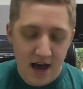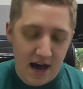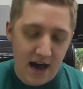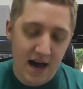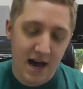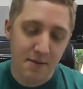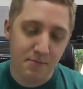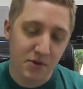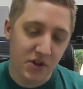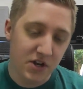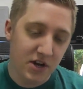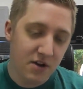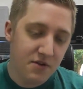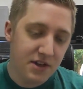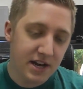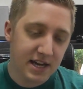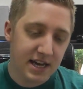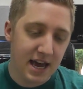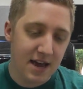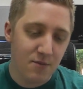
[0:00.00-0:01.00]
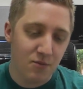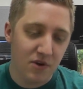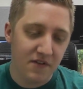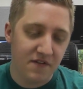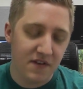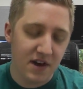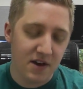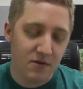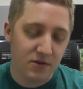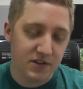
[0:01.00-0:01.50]
But the note that came
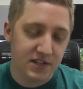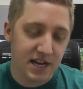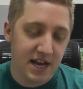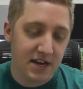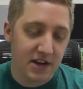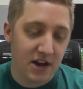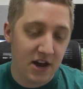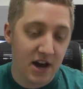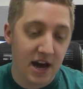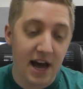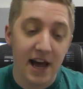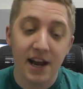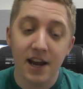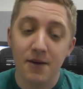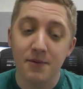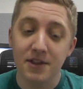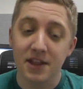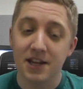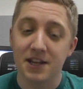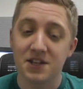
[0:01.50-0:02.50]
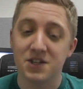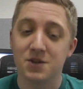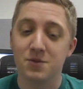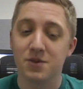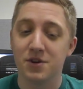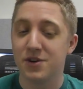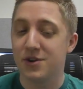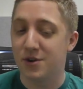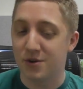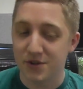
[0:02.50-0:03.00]
with it said, Hello in the
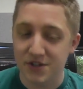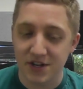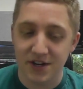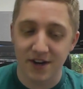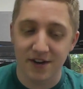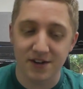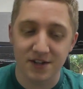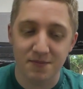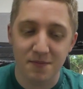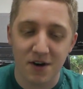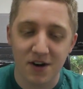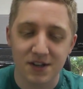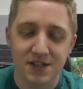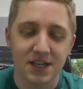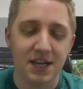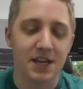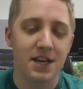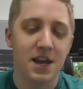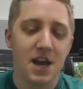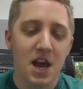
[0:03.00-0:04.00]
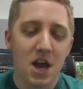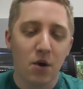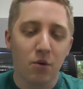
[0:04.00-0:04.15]
Littlewood, also known as Martin.